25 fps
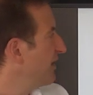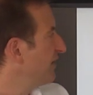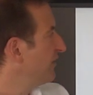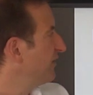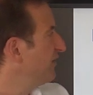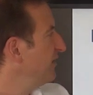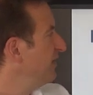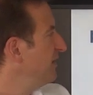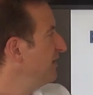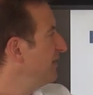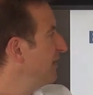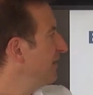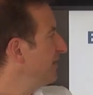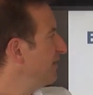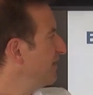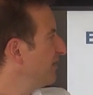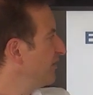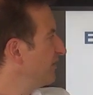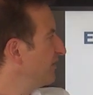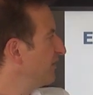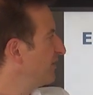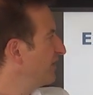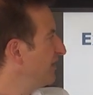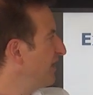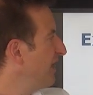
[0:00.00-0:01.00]
I see that
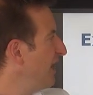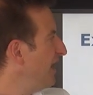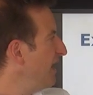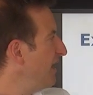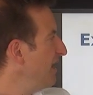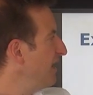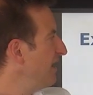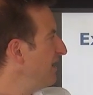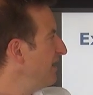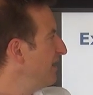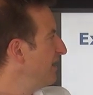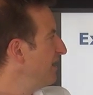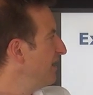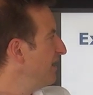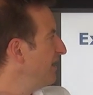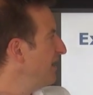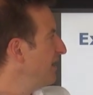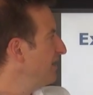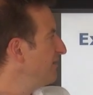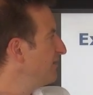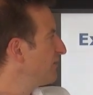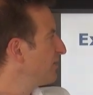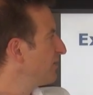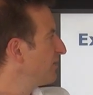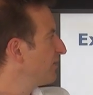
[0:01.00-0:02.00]
this k
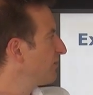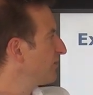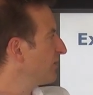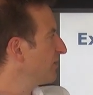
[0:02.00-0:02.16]
inverse